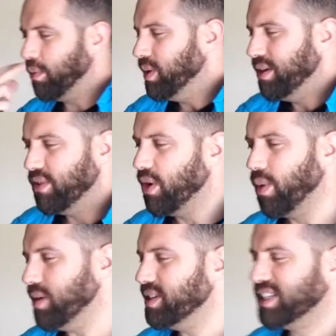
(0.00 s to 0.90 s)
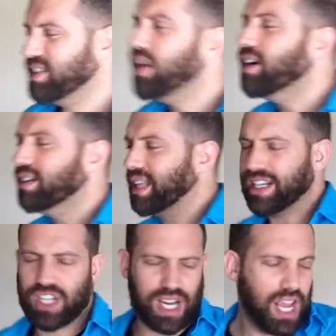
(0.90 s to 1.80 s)
wouldn't even know where to start. Like,
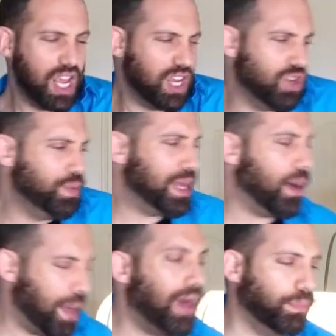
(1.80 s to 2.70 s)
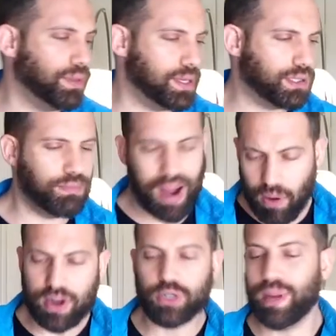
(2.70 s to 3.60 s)
you become helpless.
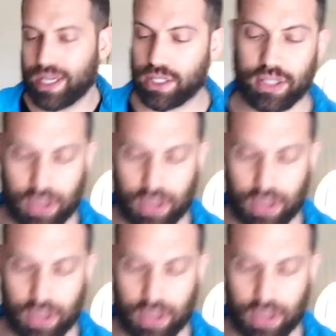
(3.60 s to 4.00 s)
Marriage makes,